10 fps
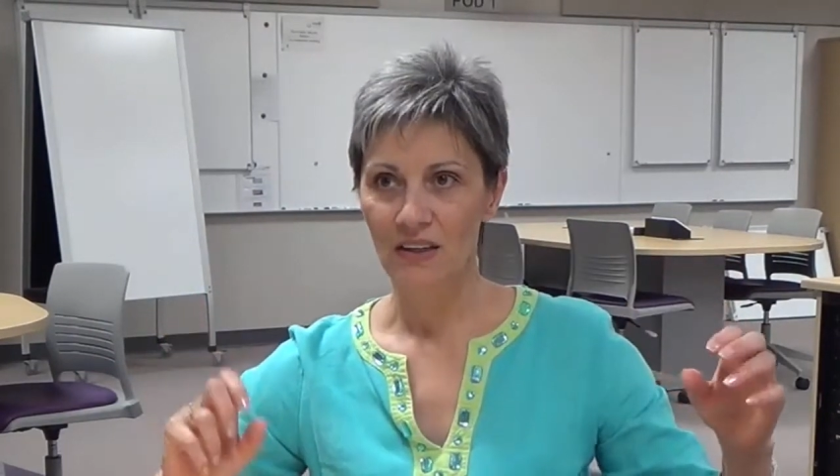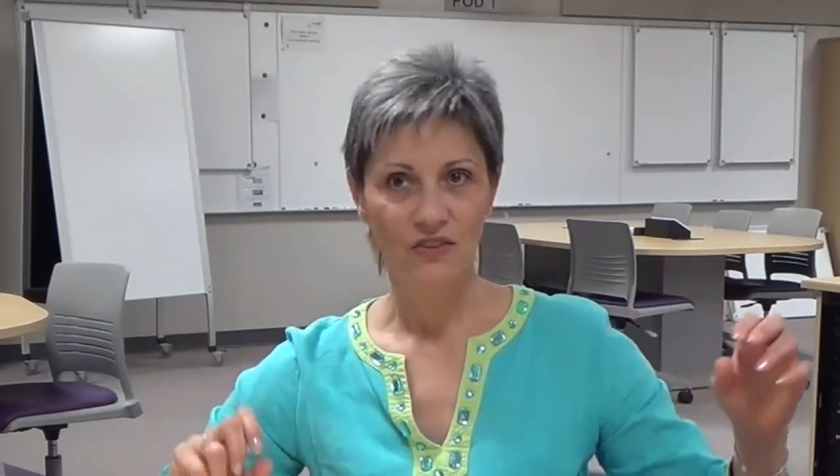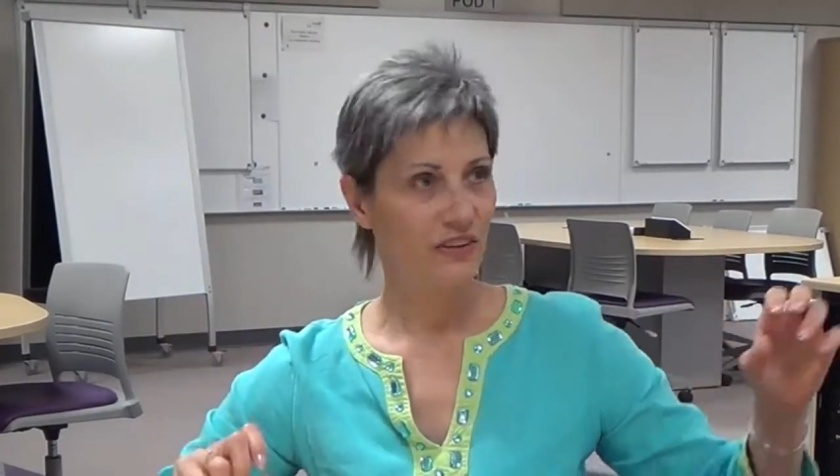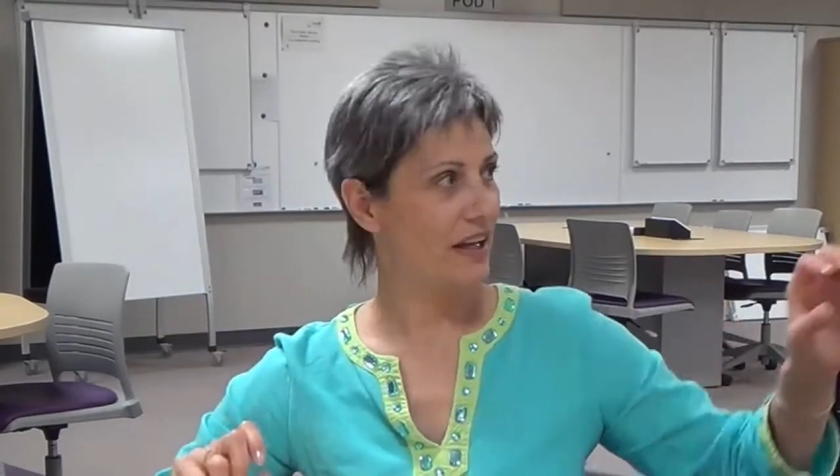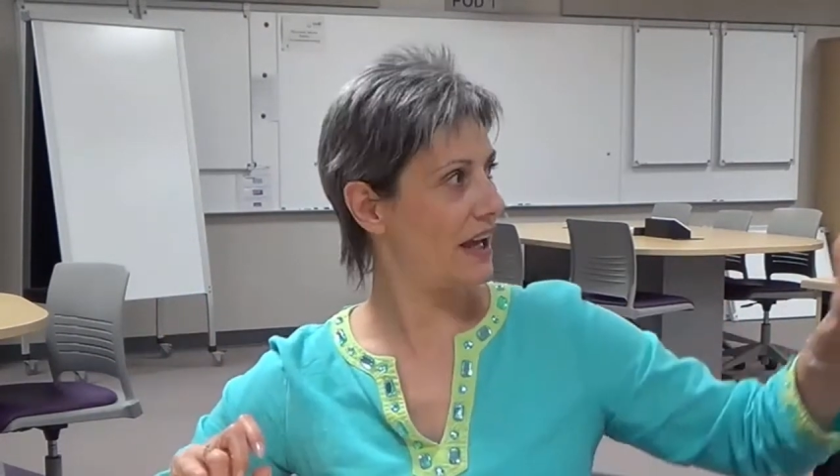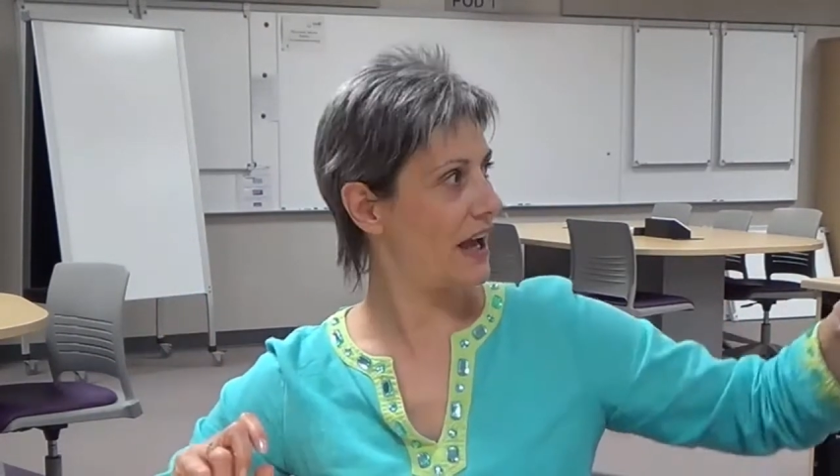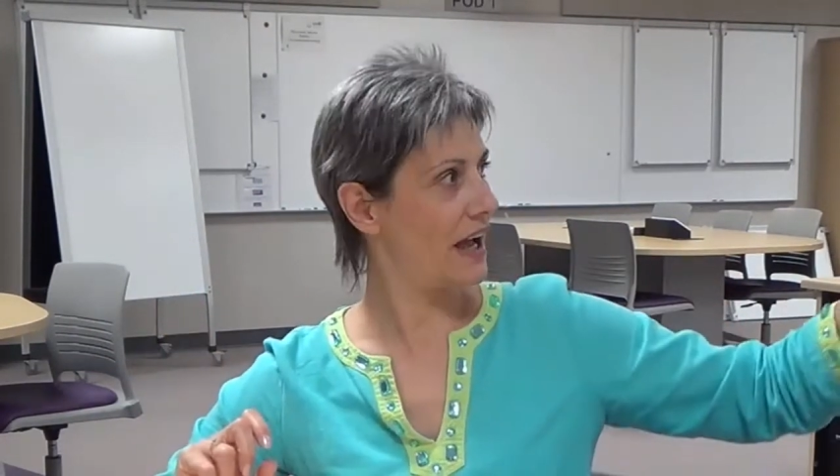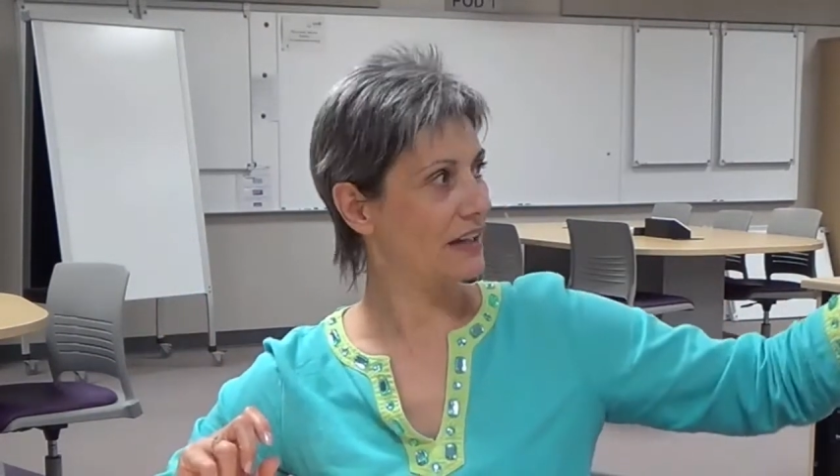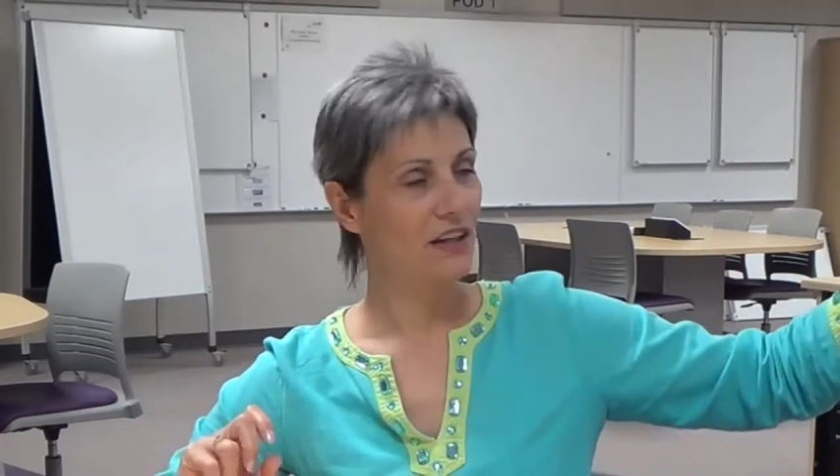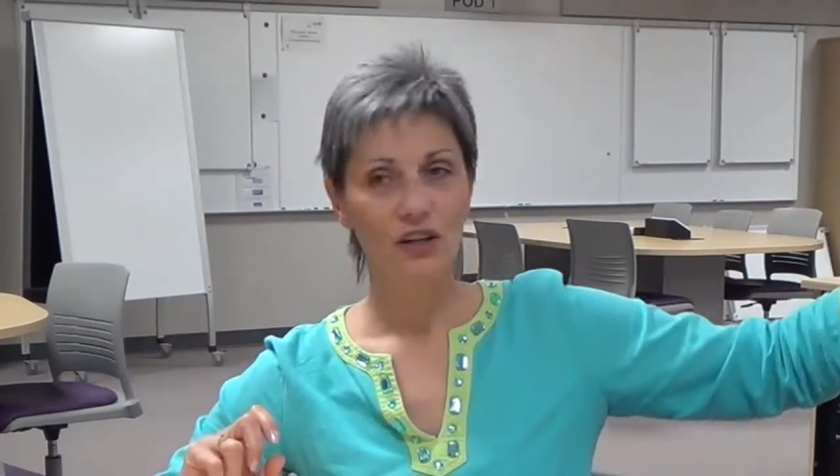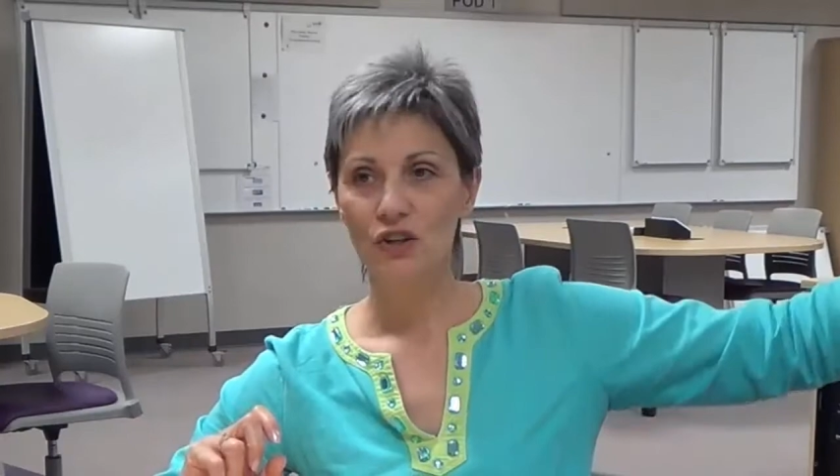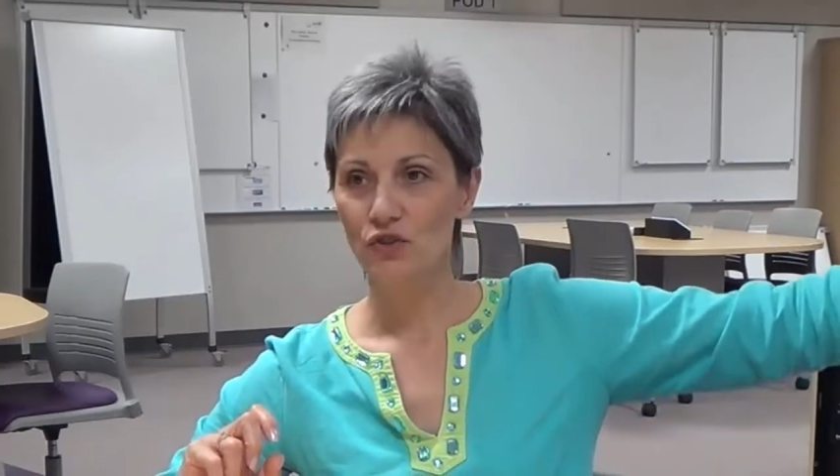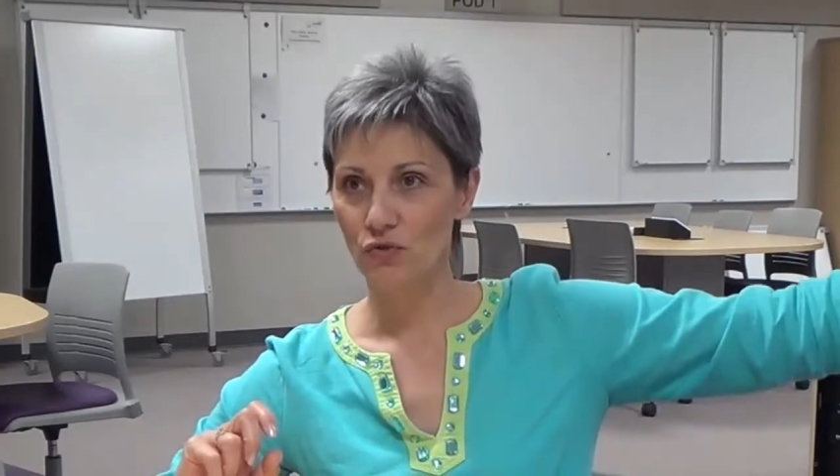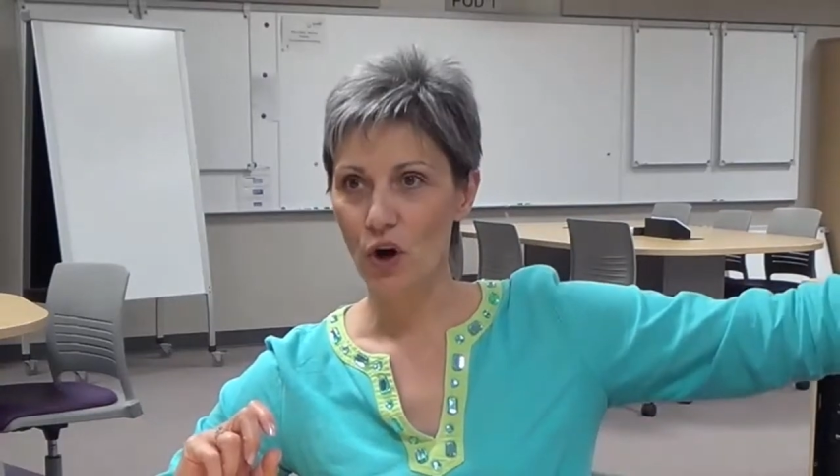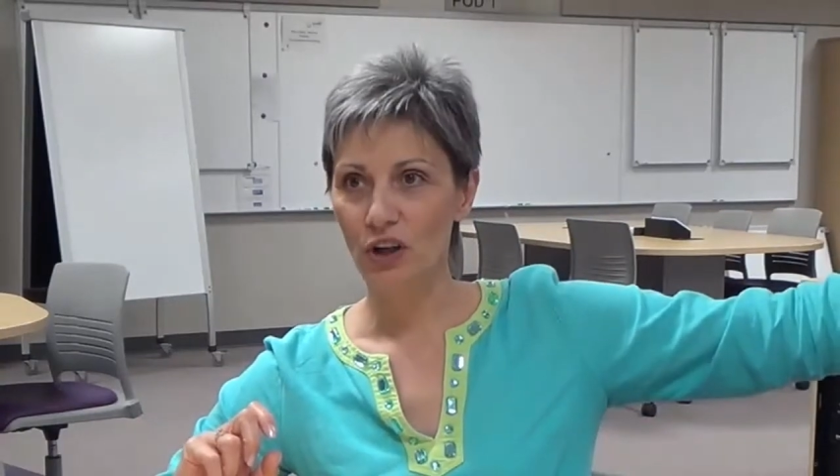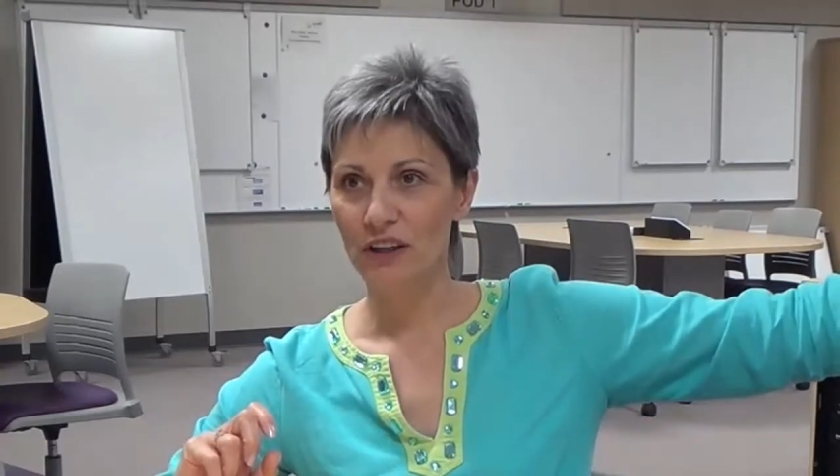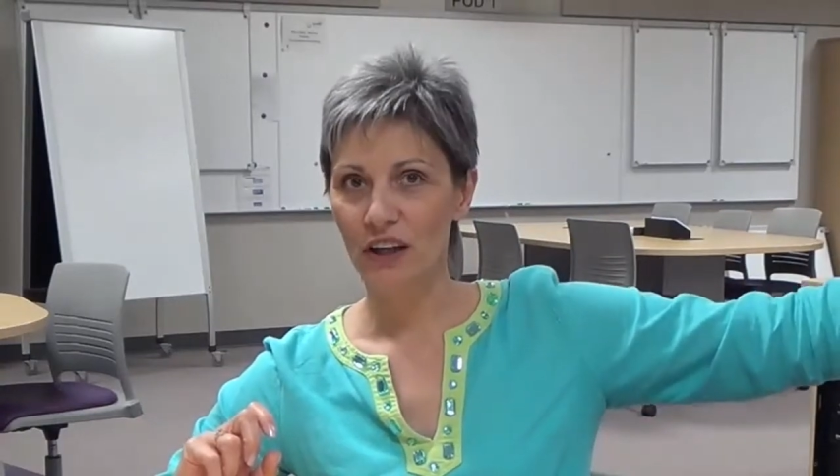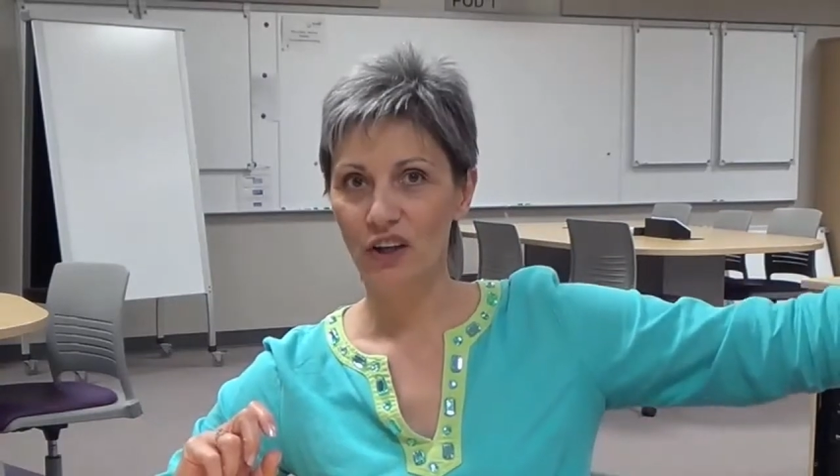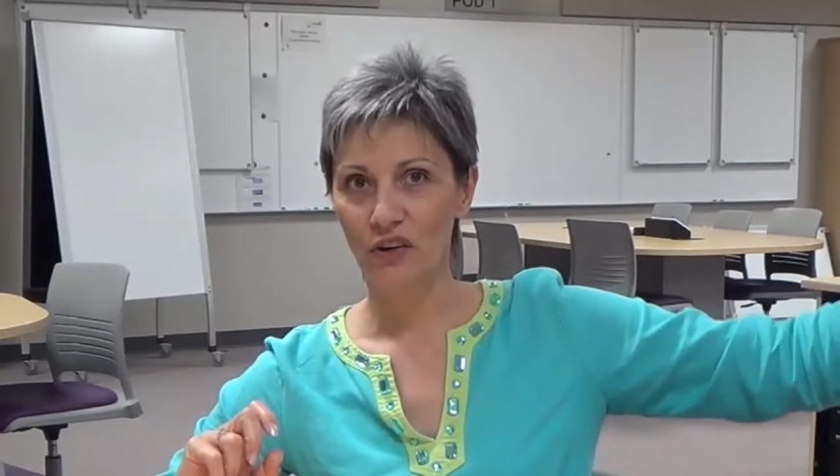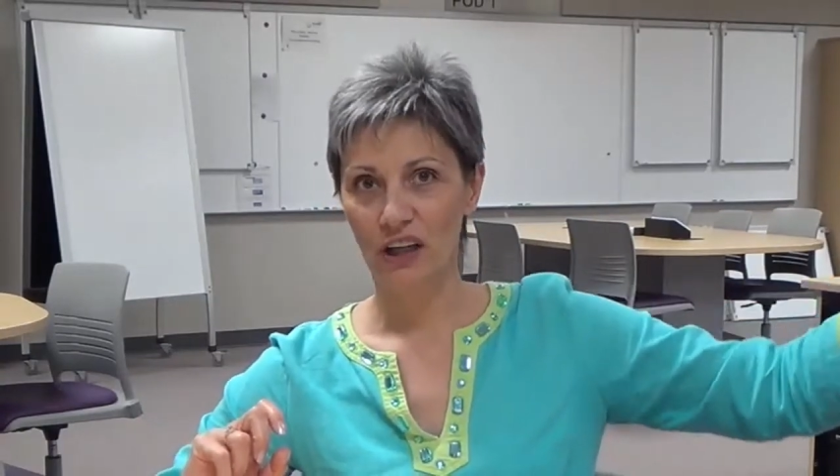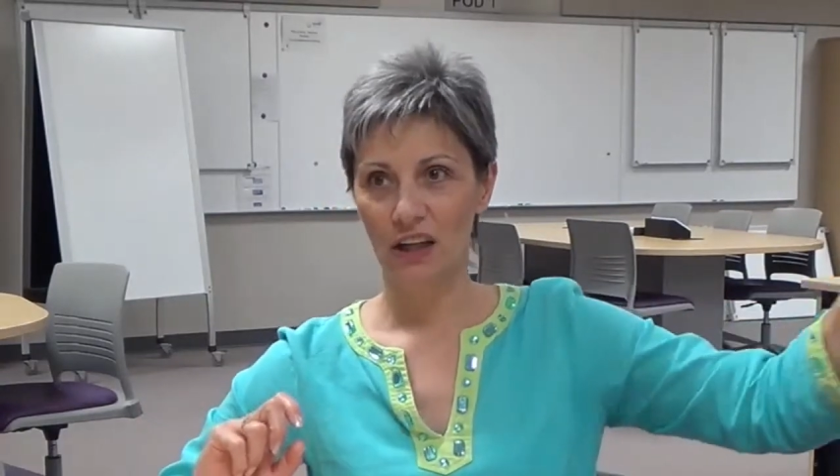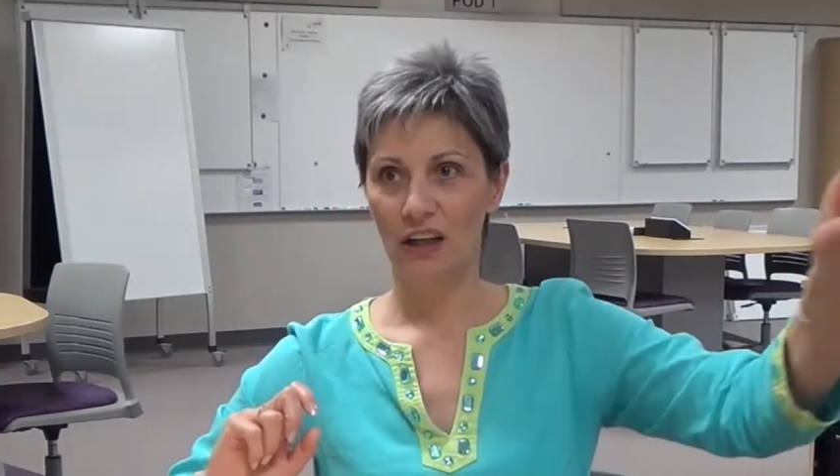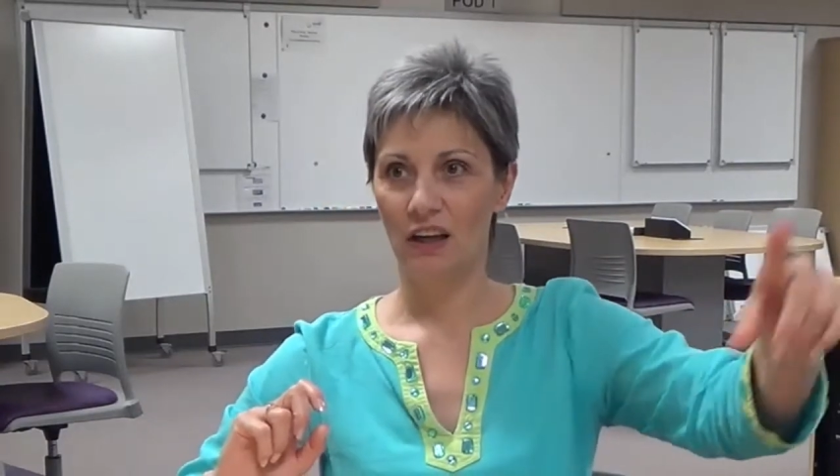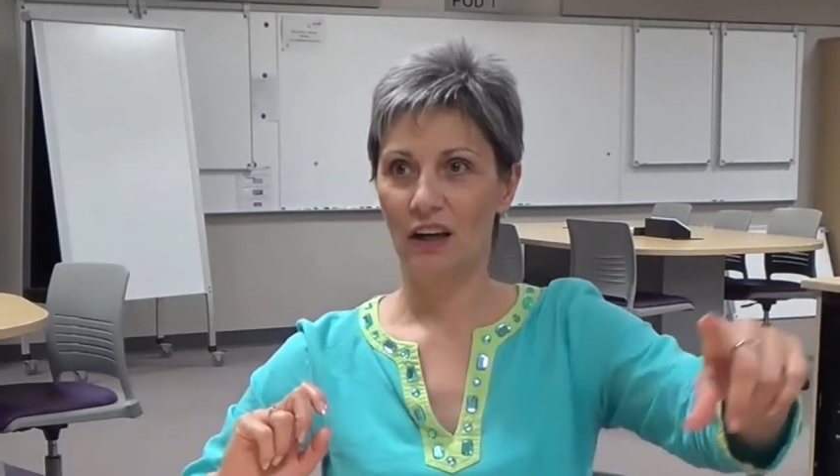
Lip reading: So they had strongly agree,